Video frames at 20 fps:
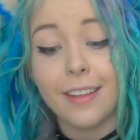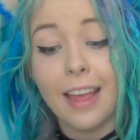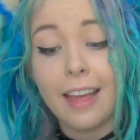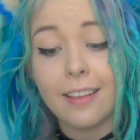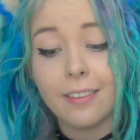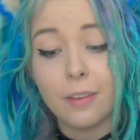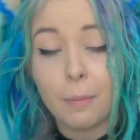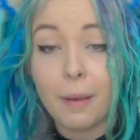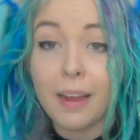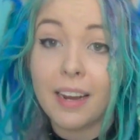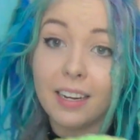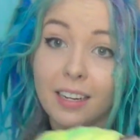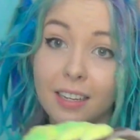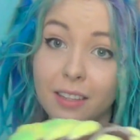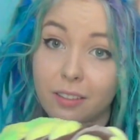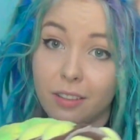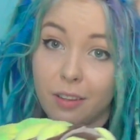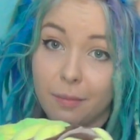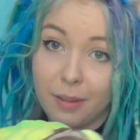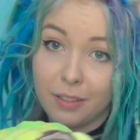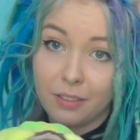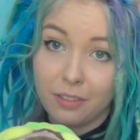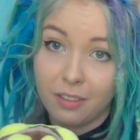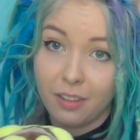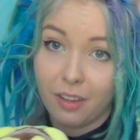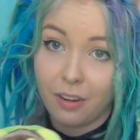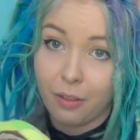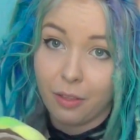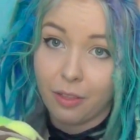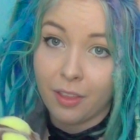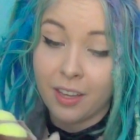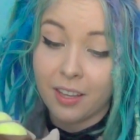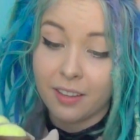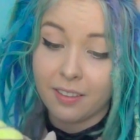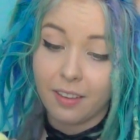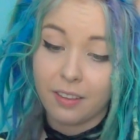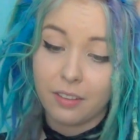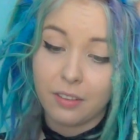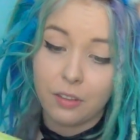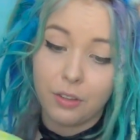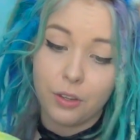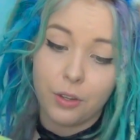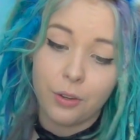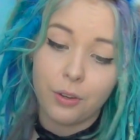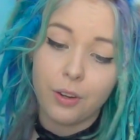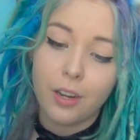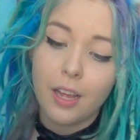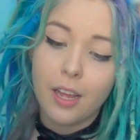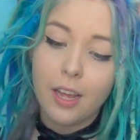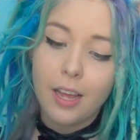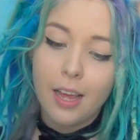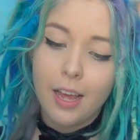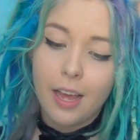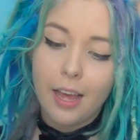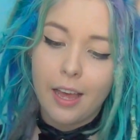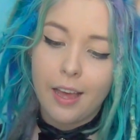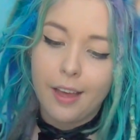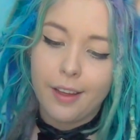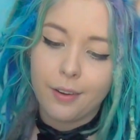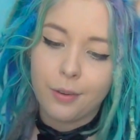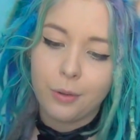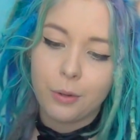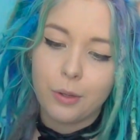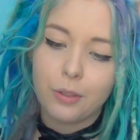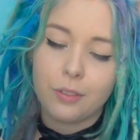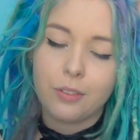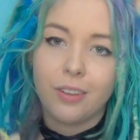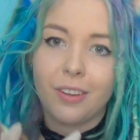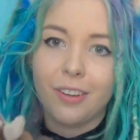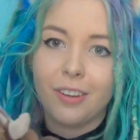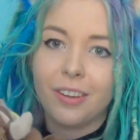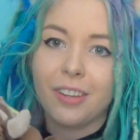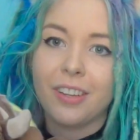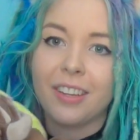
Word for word: as a Baneling so much because I don't think it's as cute. And also,